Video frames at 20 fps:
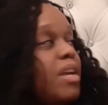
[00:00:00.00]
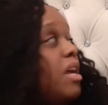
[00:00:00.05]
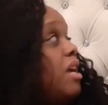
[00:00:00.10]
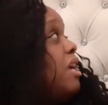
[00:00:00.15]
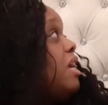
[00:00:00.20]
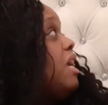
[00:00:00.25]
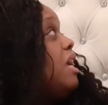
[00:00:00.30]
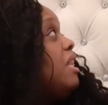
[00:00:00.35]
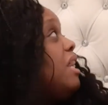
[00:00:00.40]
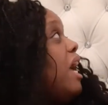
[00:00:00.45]

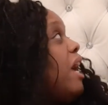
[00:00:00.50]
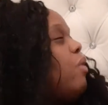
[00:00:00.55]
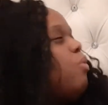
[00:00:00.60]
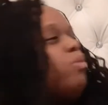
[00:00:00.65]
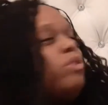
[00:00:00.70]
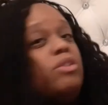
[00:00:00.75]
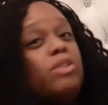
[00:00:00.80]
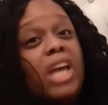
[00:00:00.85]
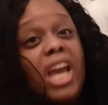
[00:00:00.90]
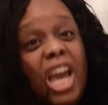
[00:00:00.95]
He like
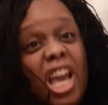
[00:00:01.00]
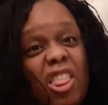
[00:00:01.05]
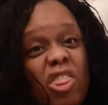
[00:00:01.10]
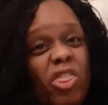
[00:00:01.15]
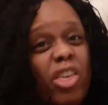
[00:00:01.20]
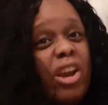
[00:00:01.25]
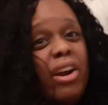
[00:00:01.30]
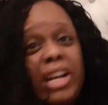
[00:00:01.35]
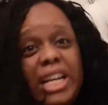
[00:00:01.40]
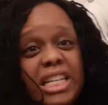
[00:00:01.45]
was in
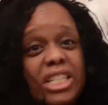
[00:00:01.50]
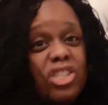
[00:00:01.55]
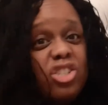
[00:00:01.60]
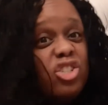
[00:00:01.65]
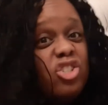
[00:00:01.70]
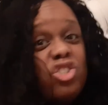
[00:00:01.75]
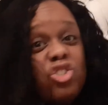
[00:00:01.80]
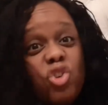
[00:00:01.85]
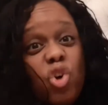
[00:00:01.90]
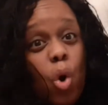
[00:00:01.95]
there. He's
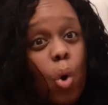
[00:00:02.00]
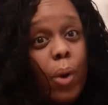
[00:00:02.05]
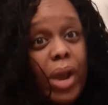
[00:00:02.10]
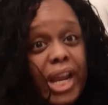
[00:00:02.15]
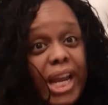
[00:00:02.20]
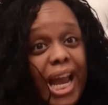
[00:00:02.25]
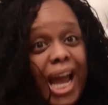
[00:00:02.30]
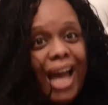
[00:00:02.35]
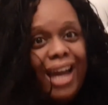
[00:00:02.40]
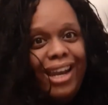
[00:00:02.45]
just
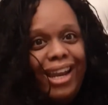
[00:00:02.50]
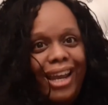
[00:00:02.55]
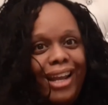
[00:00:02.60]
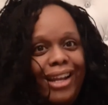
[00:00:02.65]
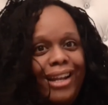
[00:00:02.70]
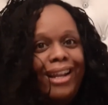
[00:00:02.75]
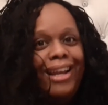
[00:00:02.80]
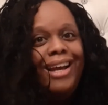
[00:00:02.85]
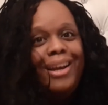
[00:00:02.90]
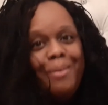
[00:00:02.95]
going at
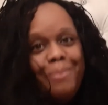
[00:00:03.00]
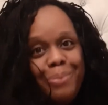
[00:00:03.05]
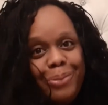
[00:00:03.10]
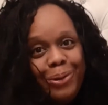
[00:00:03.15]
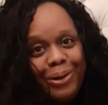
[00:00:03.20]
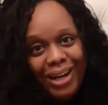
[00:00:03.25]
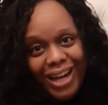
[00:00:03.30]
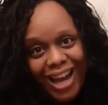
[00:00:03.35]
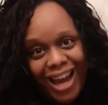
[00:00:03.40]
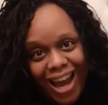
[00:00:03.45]
it.
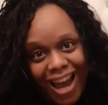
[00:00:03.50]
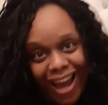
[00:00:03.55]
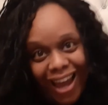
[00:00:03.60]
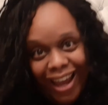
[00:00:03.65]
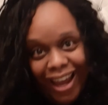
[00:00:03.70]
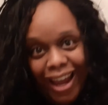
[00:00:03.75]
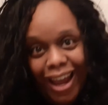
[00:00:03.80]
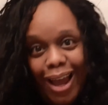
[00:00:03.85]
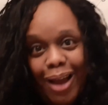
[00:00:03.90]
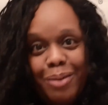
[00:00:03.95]
Poor
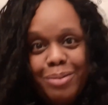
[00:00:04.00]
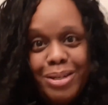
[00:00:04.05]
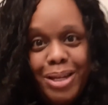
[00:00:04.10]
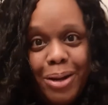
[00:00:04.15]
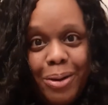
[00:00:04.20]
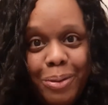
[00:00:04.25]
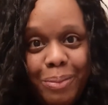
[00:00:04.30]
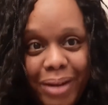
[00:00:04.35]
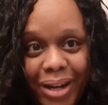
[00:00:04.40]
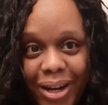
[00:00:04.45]
guy. I was
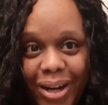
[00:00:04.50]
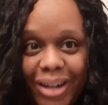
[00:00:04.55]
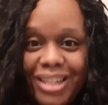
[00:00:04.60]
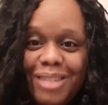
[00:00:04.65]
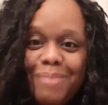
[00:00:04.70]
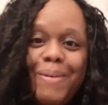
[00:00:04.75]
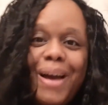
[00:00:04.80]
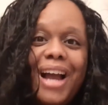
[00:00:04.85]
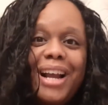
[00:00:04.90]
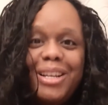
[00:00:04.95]
like, oh my God,
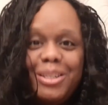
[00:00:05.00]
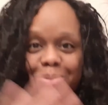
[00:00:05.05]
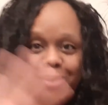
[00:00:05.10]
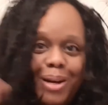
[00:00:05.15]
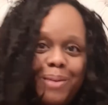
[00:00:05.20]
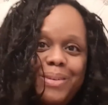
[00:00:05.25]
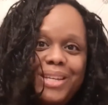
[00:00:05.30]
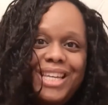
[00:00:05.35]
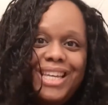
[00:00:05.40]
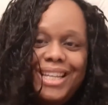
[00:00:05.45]
his back is
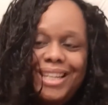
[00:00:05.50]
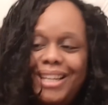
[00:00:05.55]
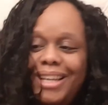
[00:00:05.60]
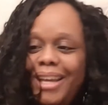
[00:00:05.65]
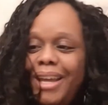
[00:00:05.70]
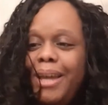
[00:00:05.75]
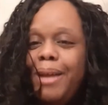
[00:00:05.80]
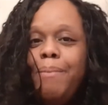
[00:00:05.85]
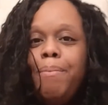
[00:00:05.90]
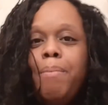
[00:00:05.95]
probably
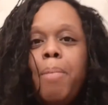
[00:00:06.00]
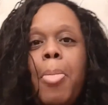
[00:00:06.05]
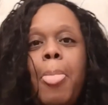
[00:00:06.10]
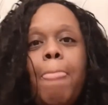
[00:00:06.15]
killing him.